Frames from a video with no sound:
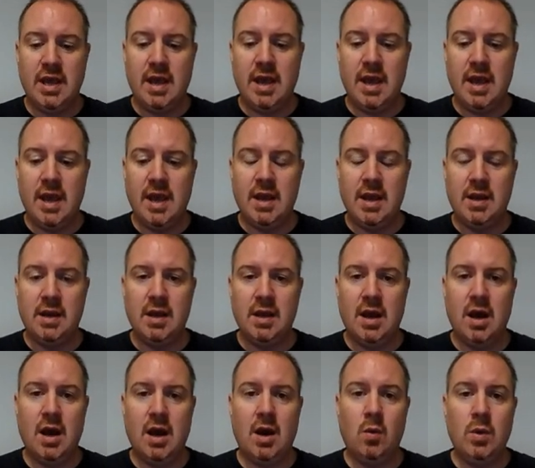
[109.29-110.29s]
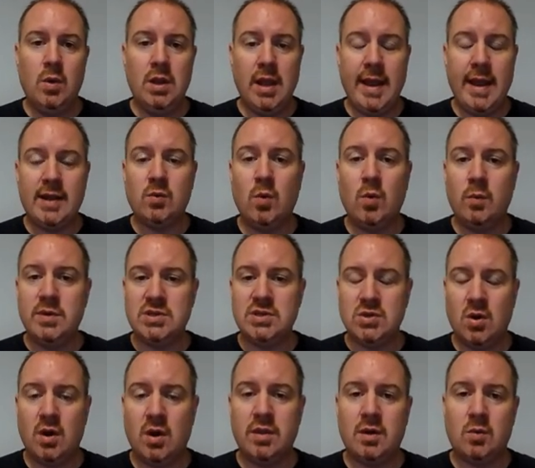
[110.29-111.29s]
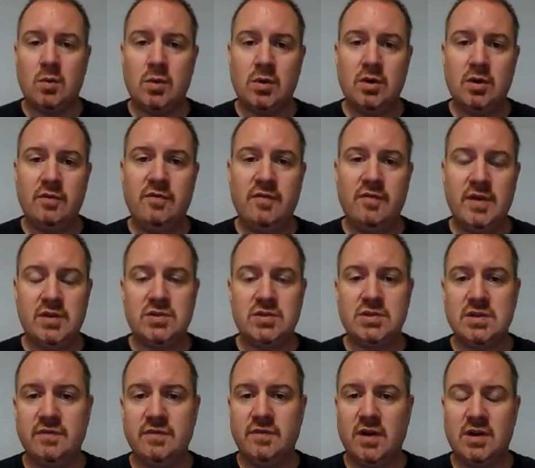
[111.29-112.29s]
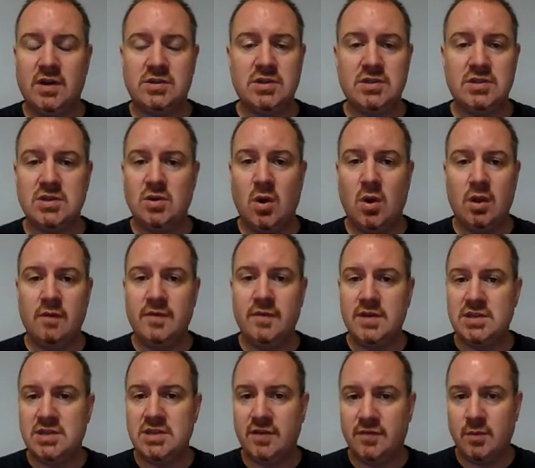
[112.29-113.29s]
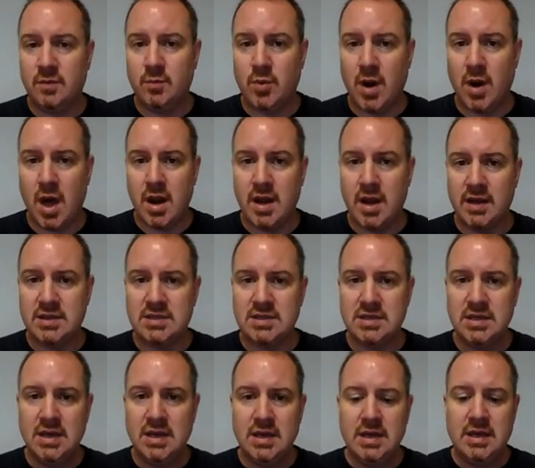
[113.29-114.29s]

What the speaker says: And we liked what we saw. There were good features and functions in all of these different products.